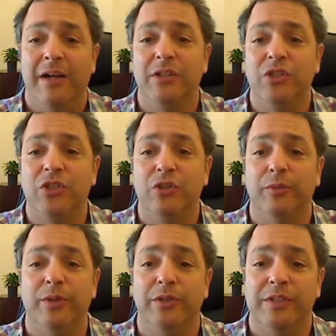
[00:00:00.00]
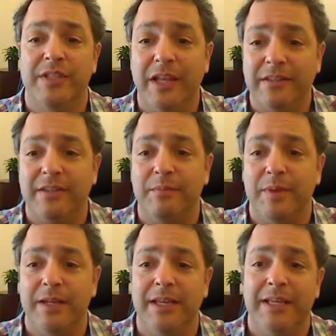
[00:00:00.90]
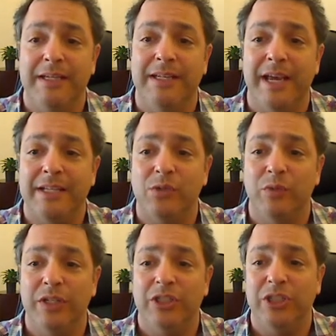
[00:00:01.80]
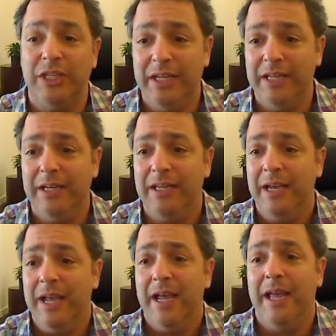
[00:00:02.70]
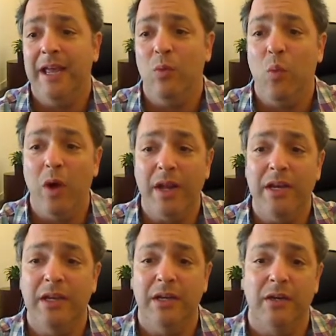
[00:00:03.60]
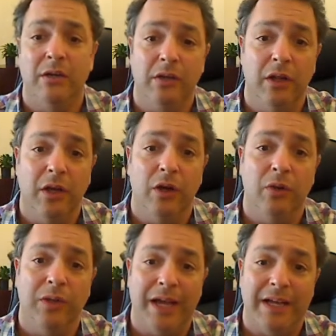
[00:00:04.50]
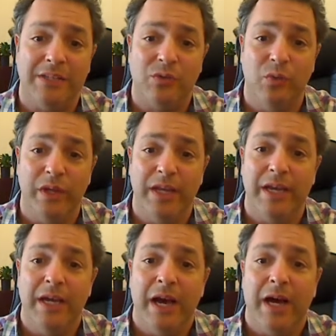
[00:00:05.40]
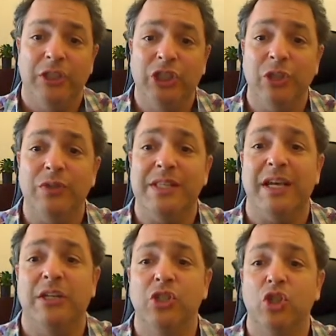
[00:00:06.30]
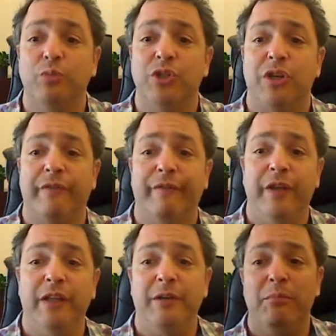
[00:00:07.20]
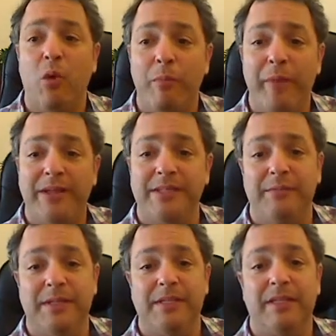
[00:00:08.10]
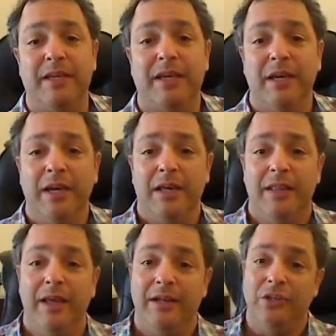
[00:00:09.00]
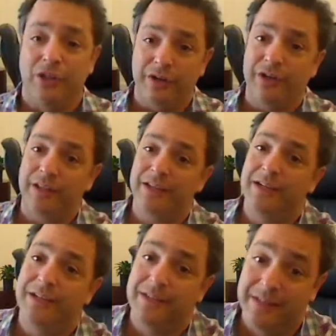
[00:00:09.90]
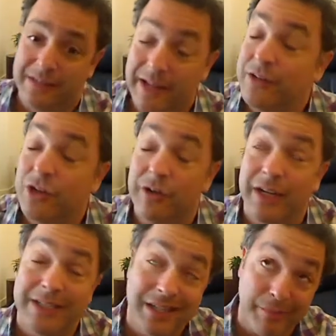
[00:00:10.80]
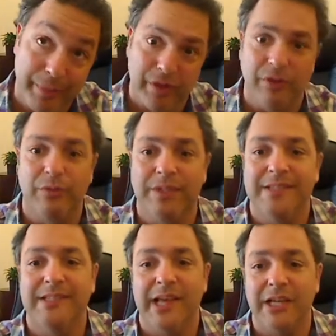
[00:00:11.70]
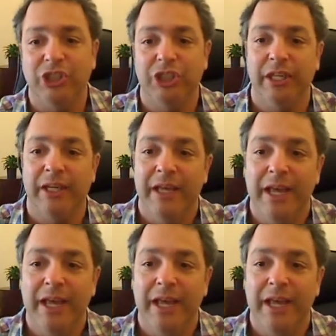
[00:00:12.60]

Consumer Sentiment Index, which hit a one-year low last week, shows that consumers are feeling more pessimistic than during a typical recession,